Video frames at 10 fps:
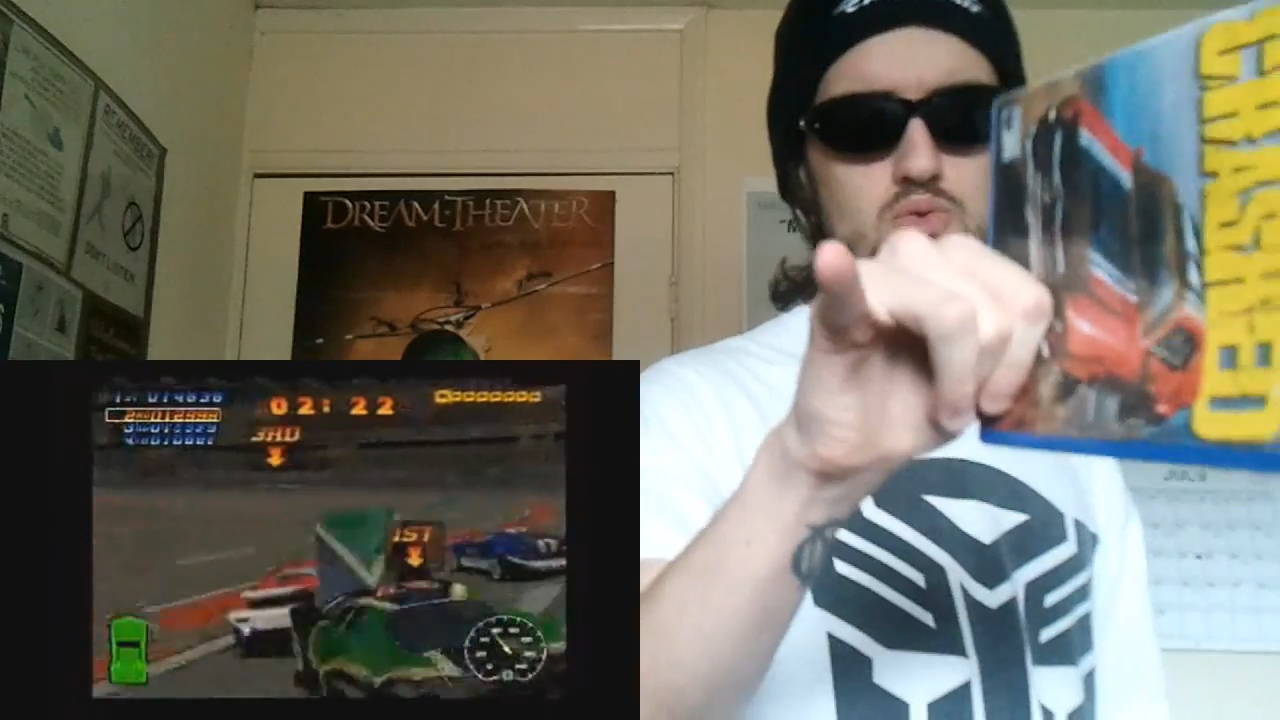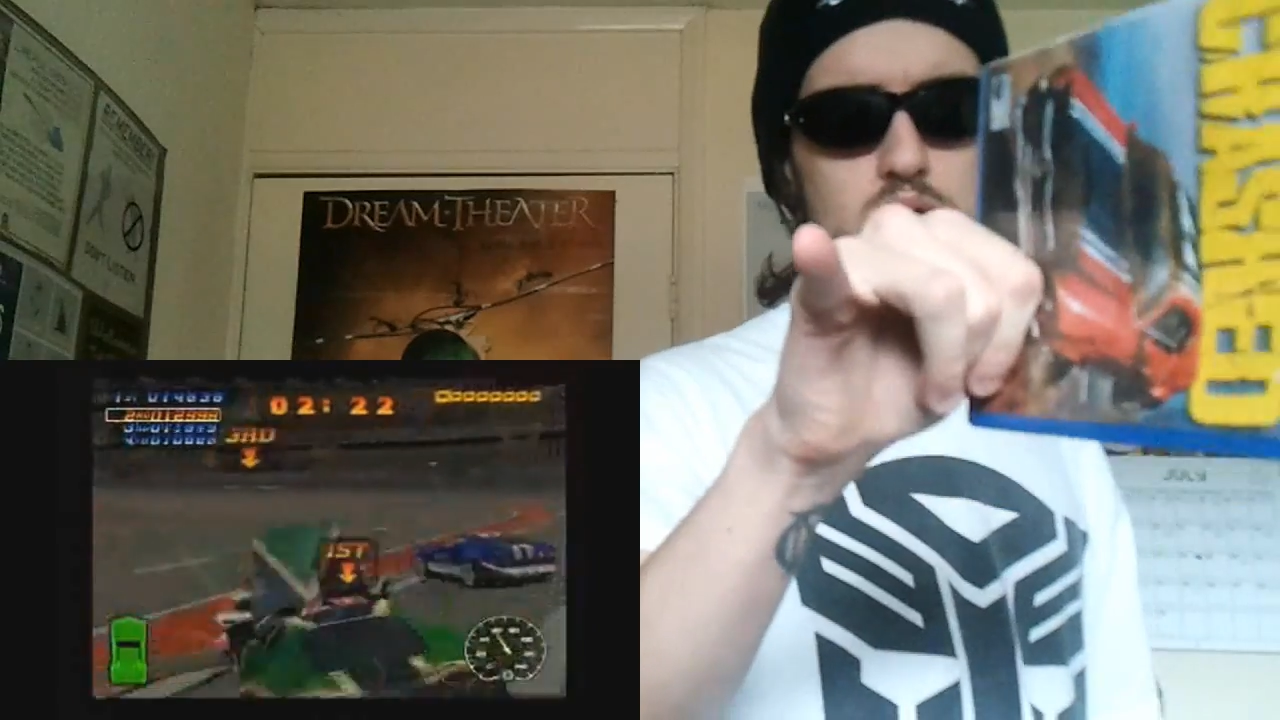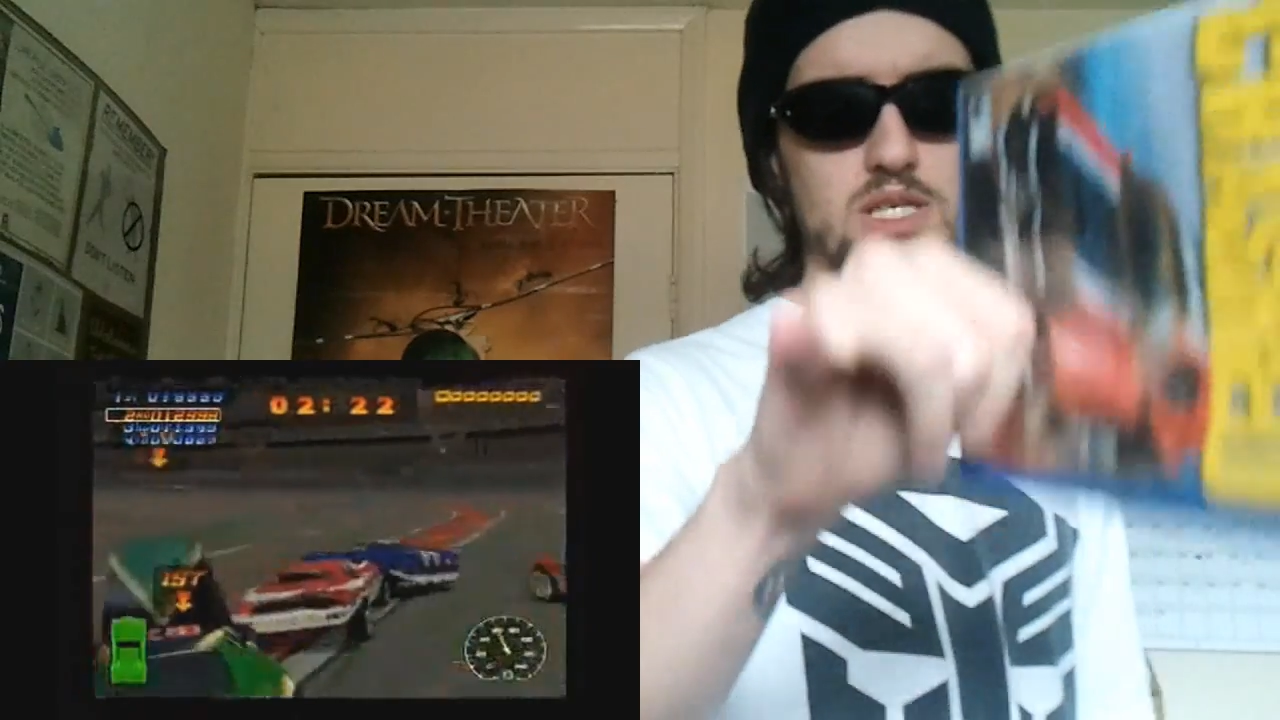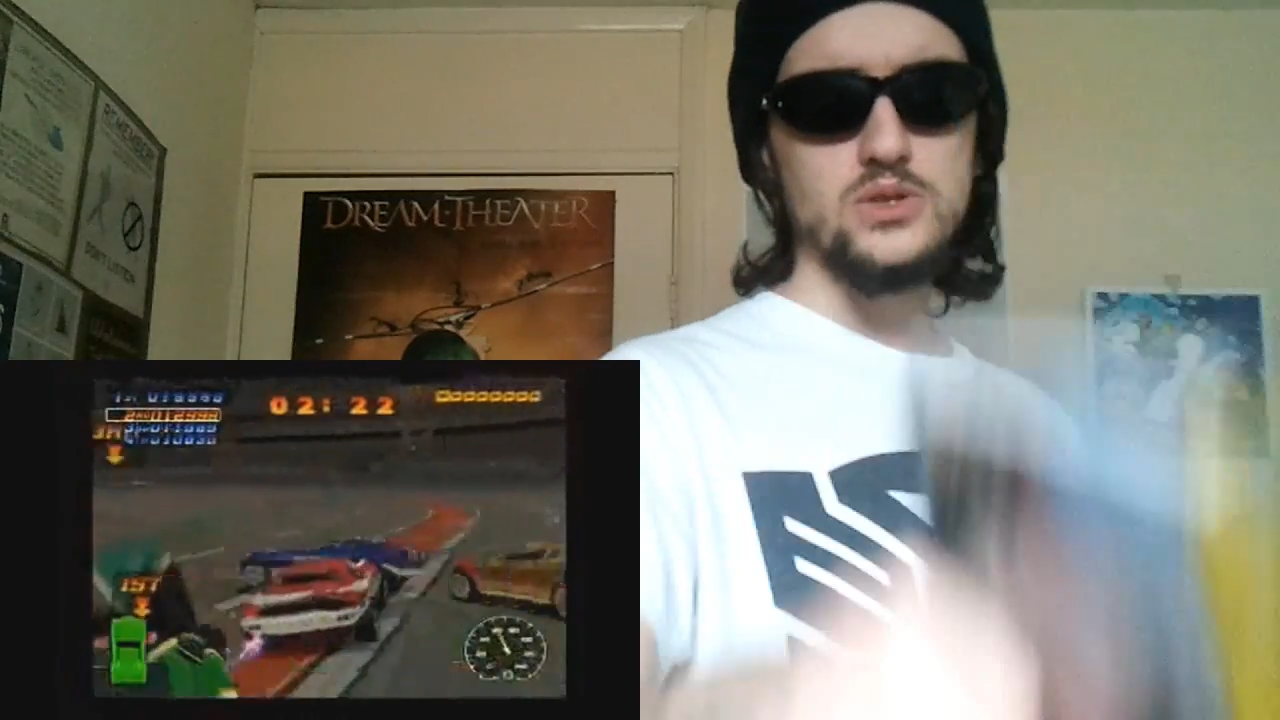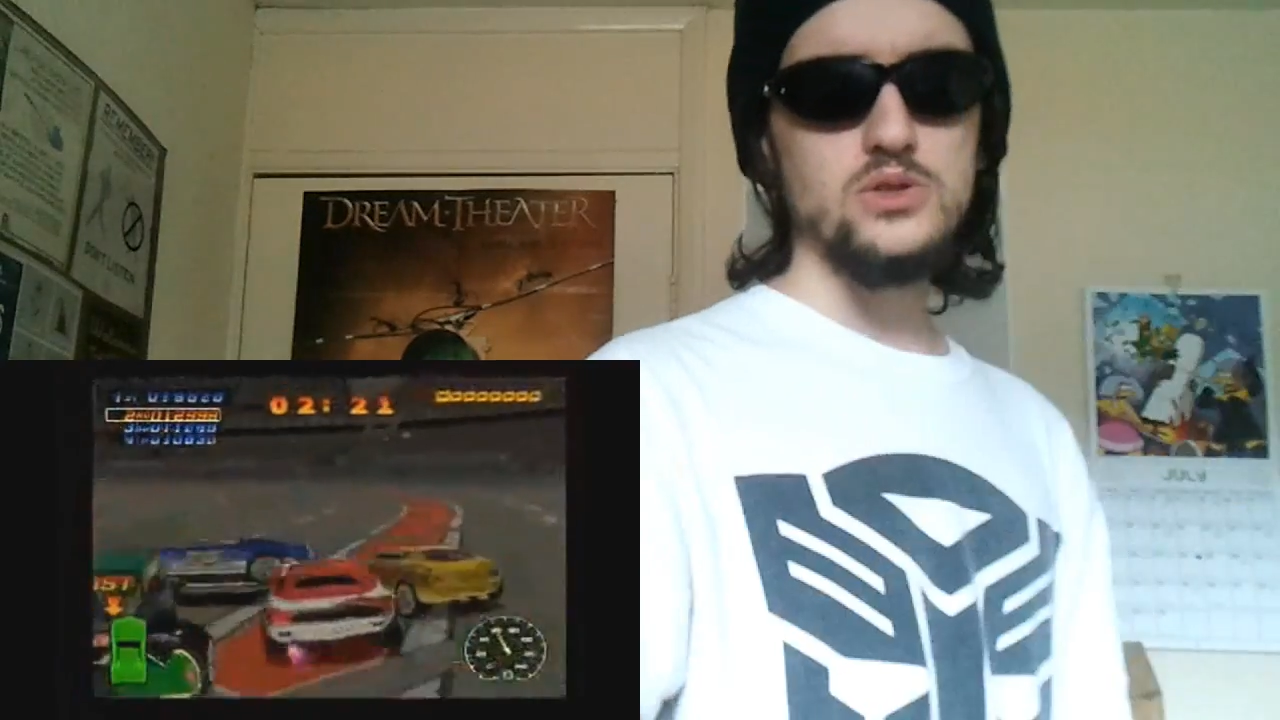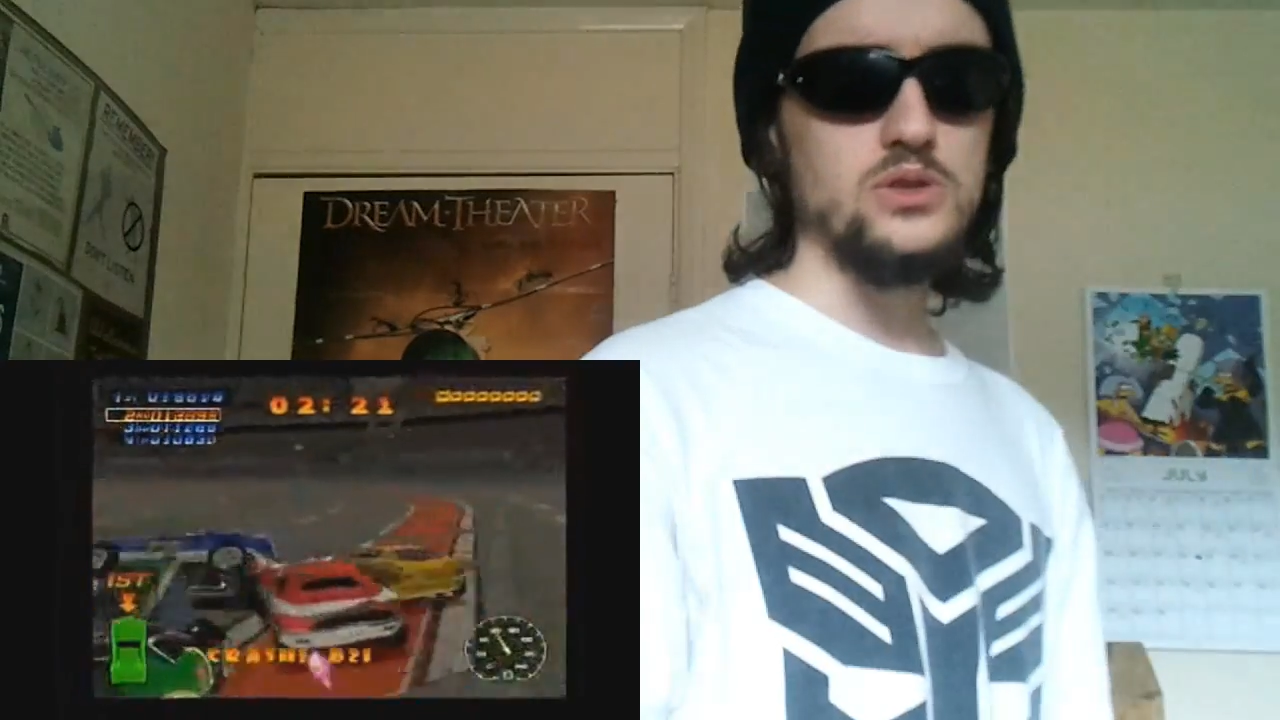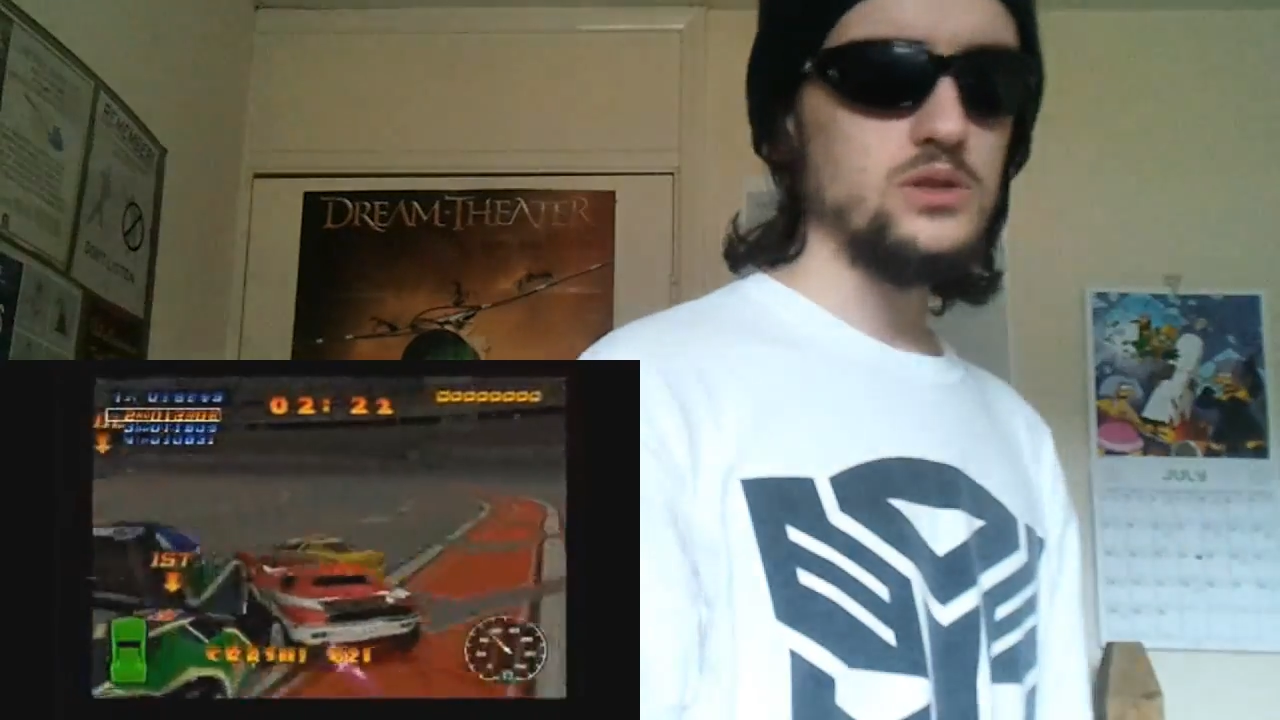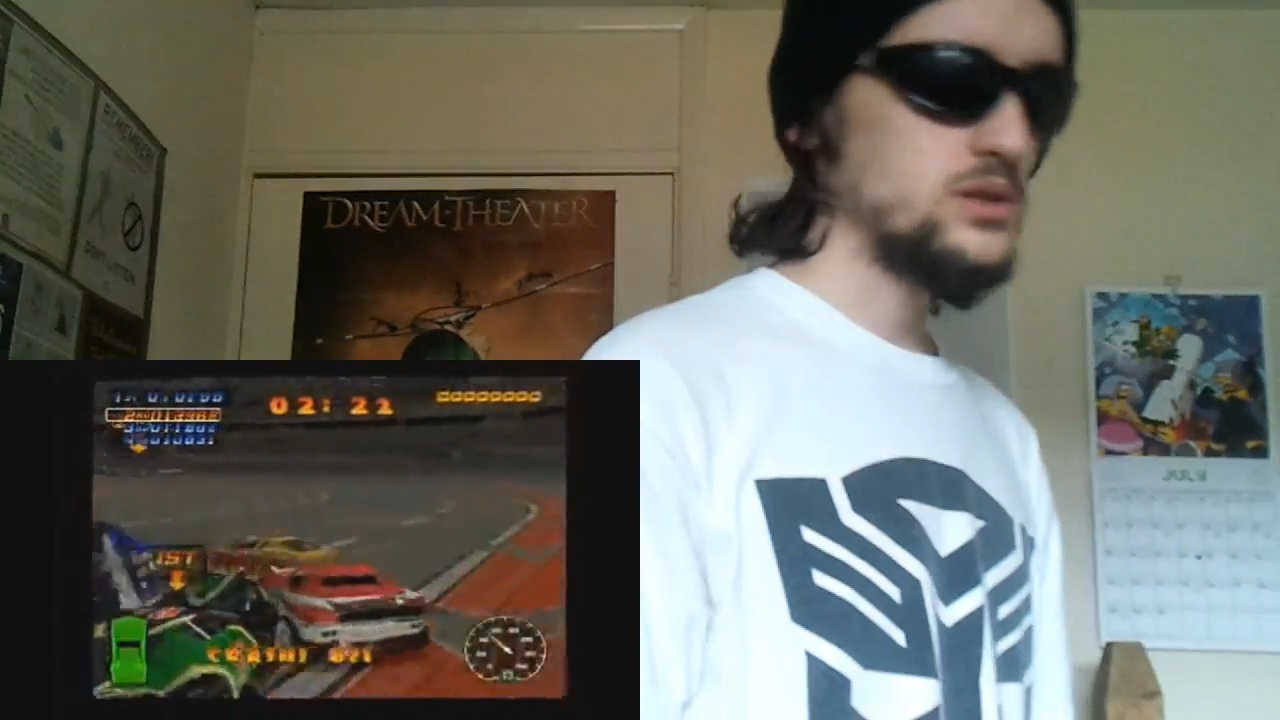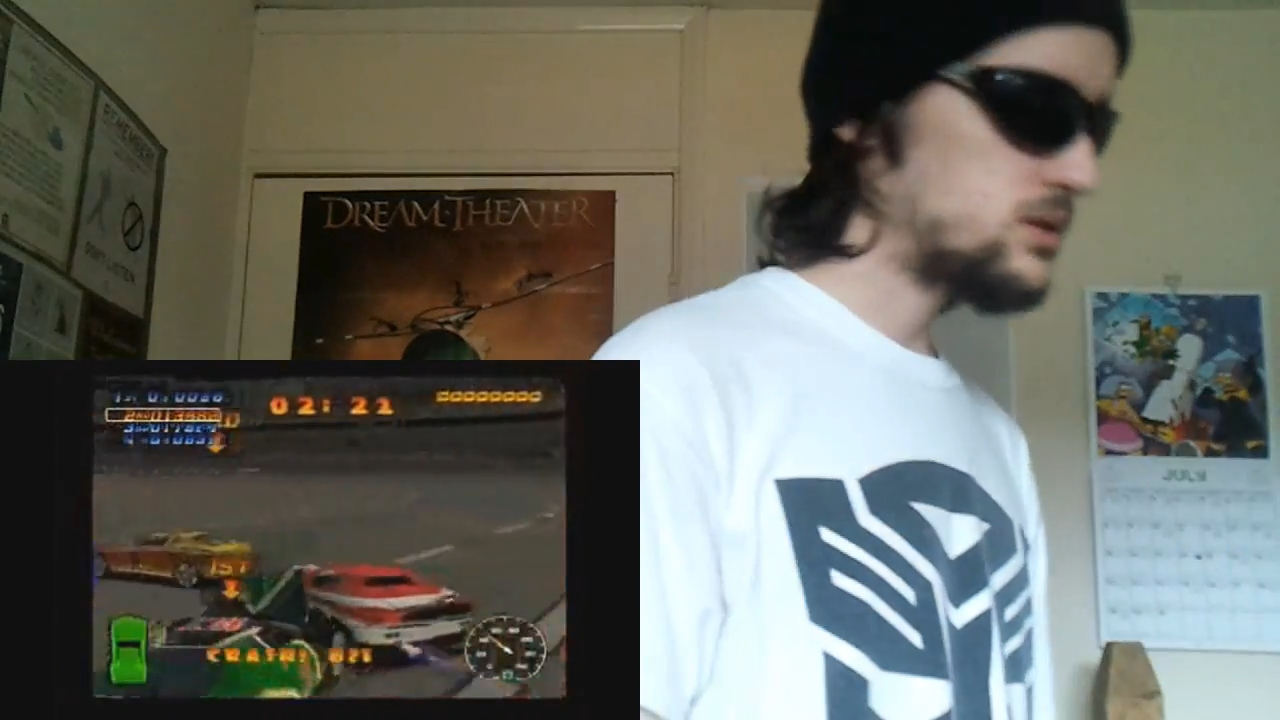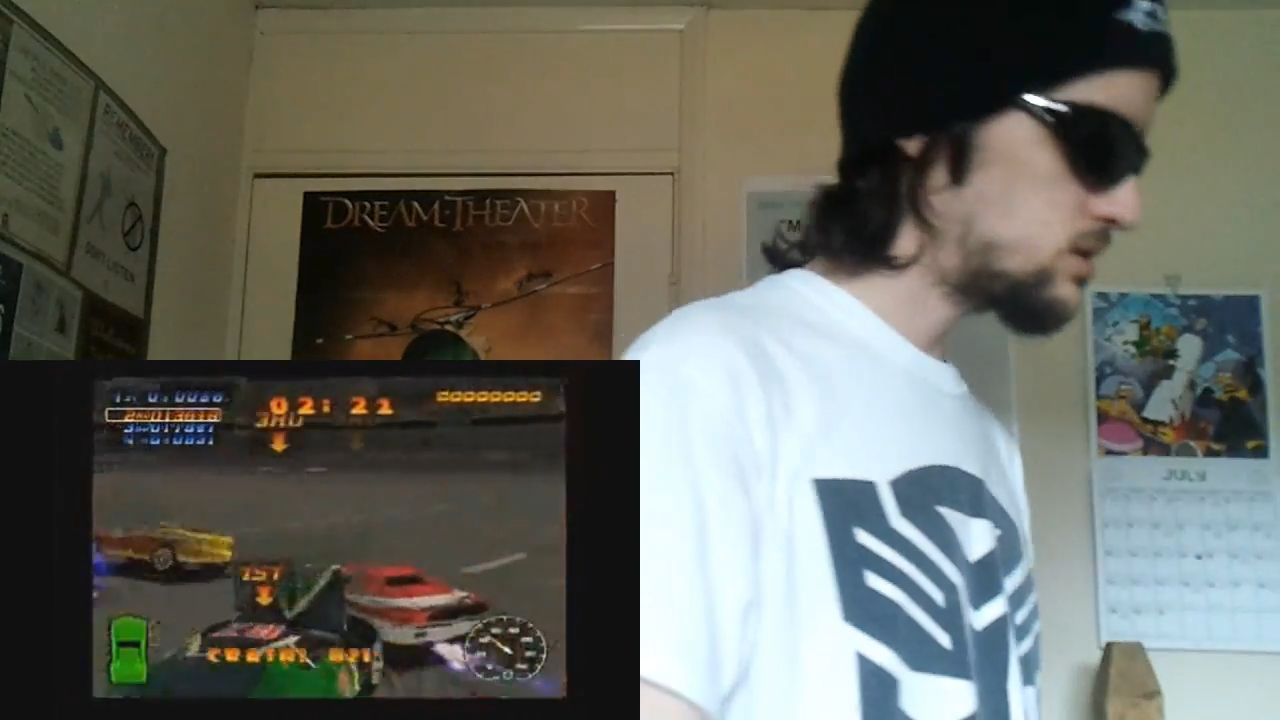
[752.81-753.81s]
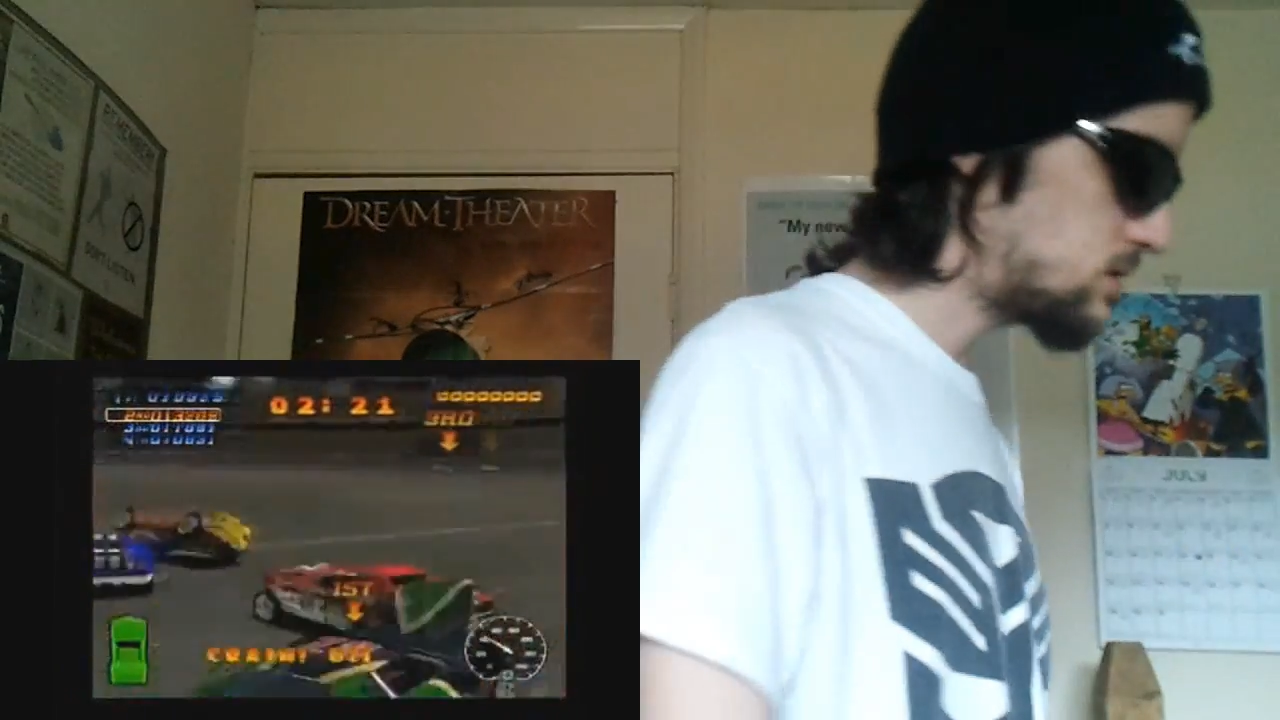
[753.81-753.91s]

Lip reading: always good.